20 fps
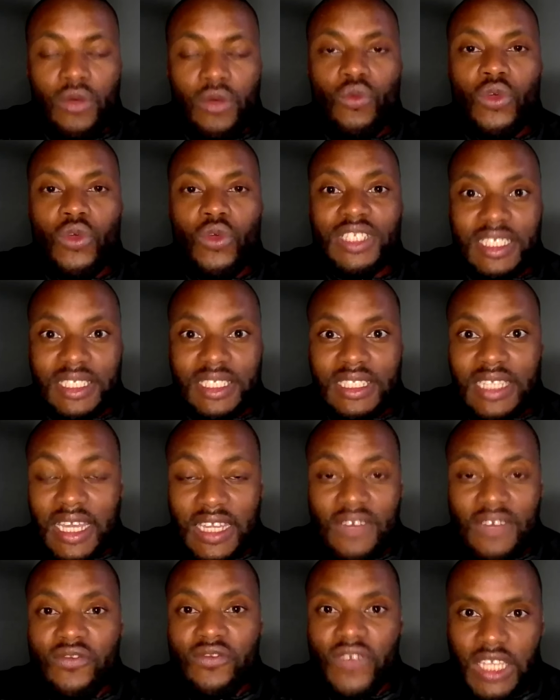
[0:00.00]
which yeah. is the
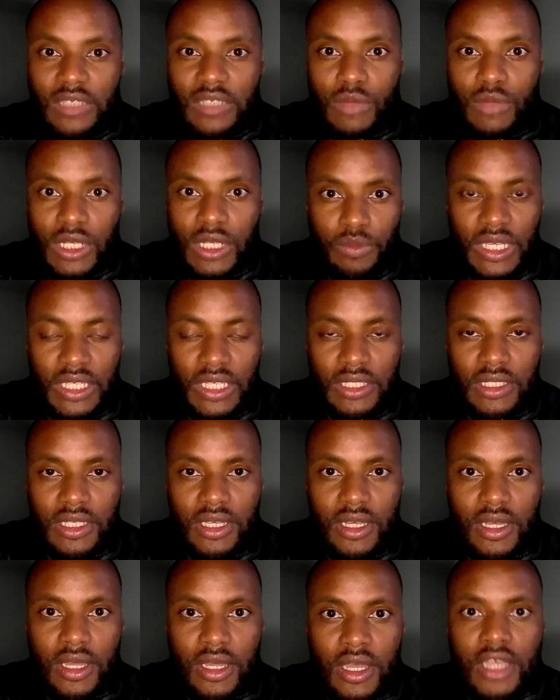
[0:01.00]
investment piece.
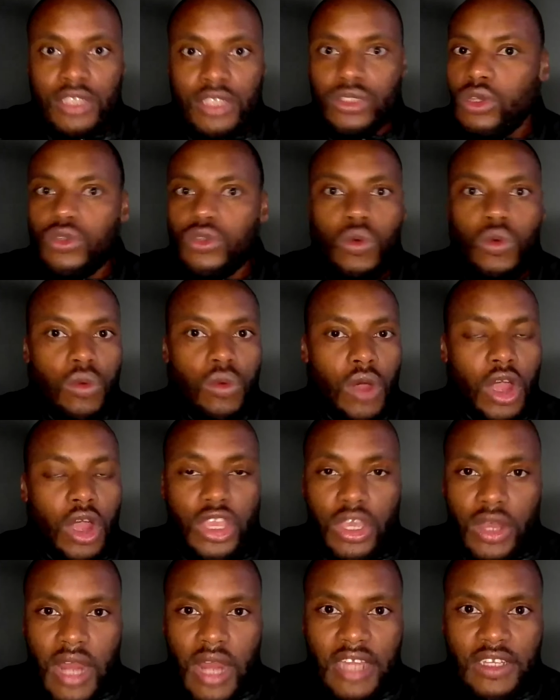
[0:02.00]
So you
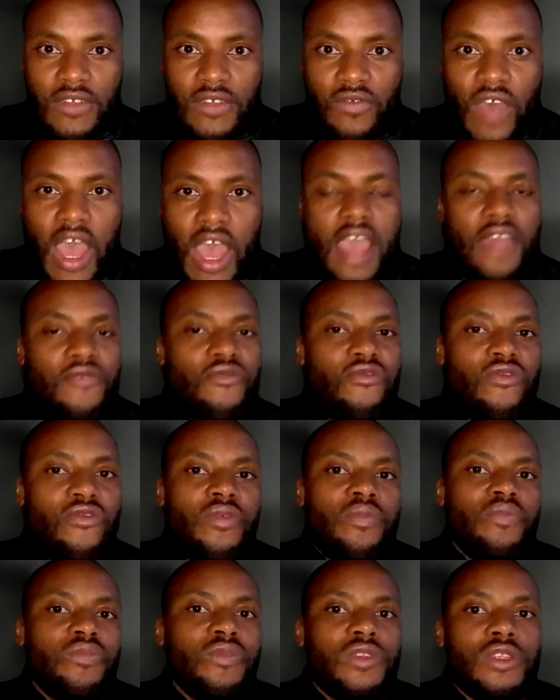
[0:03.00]
work your 95,
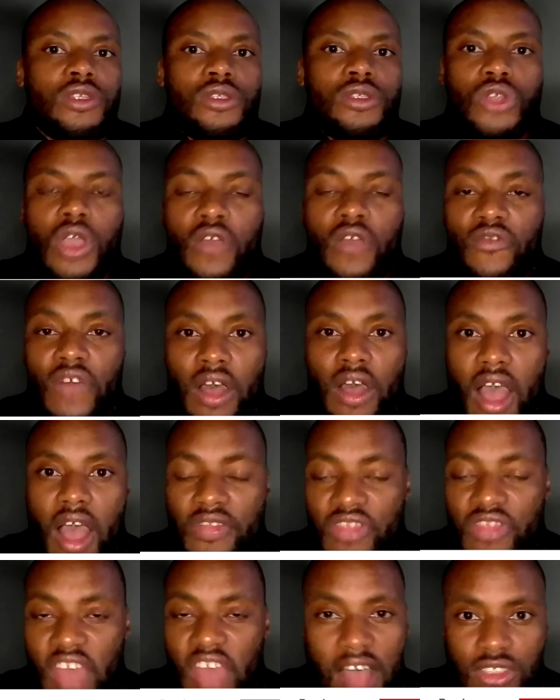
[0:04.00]
you have
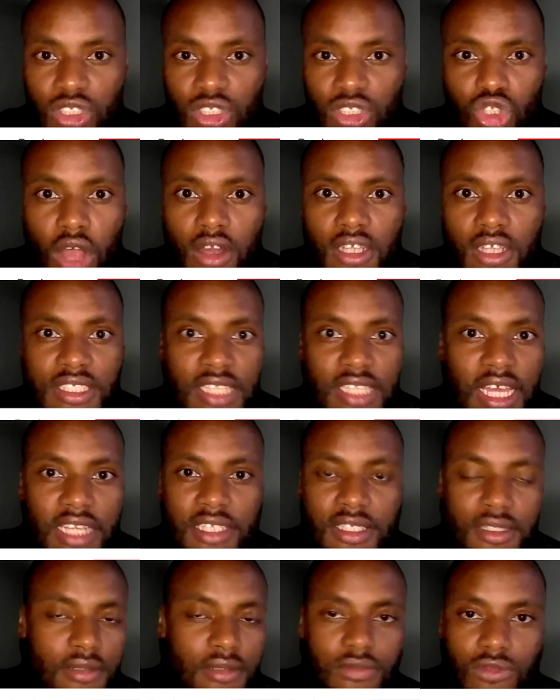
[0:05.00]
a thousand dollars
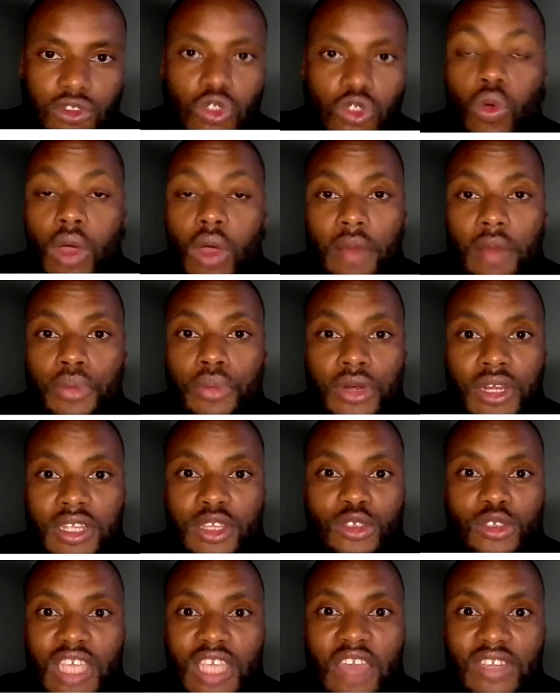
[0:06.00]
that you want to put in
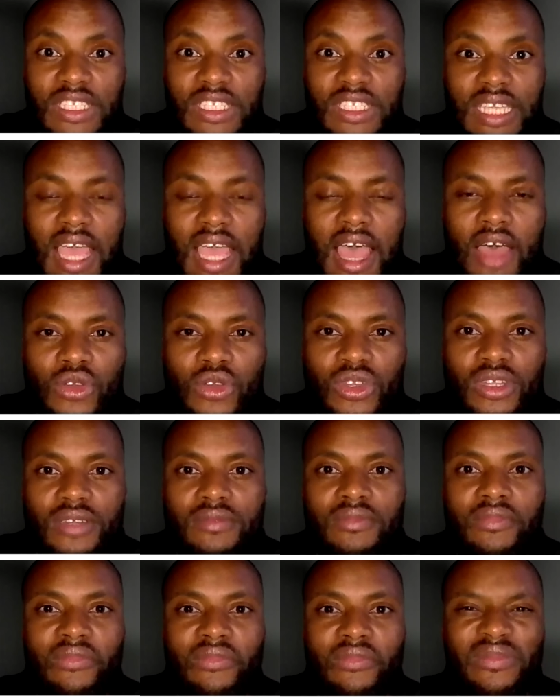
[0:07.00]
your savings account.
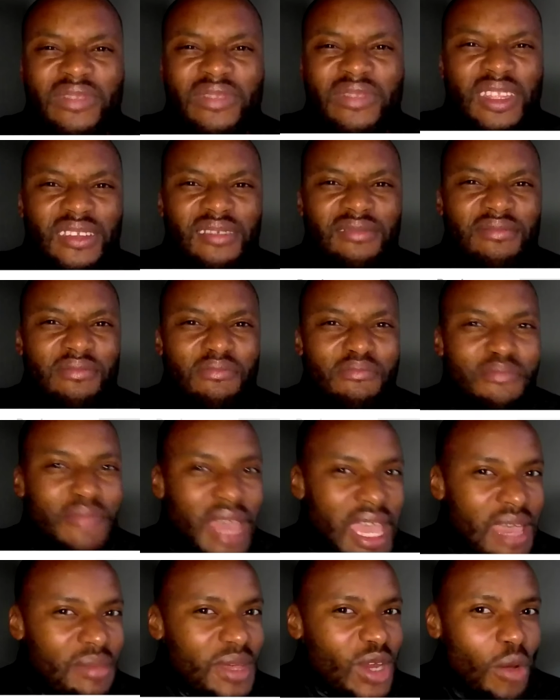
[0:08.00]

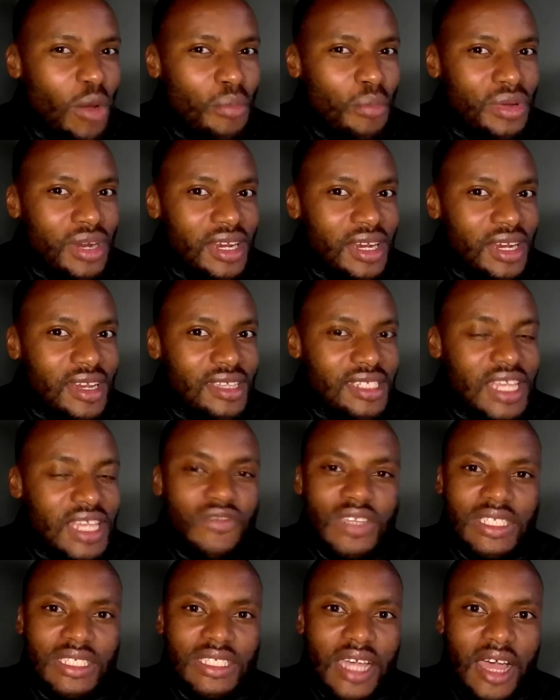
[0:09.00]
Maybe don't put it in a
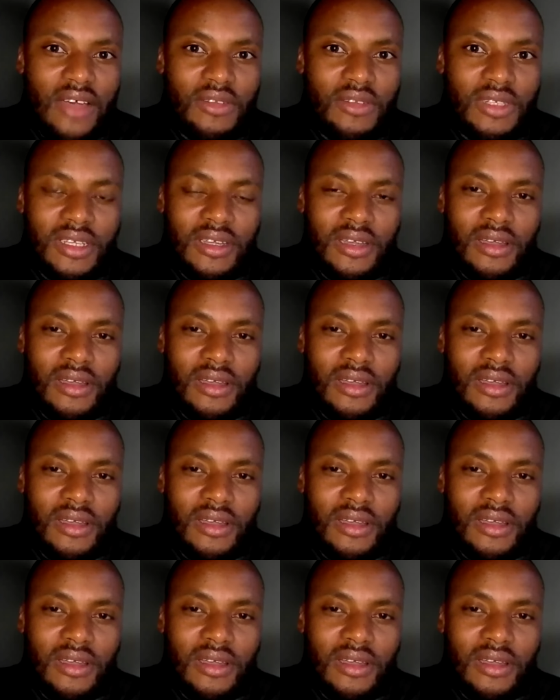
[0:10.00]
savings account.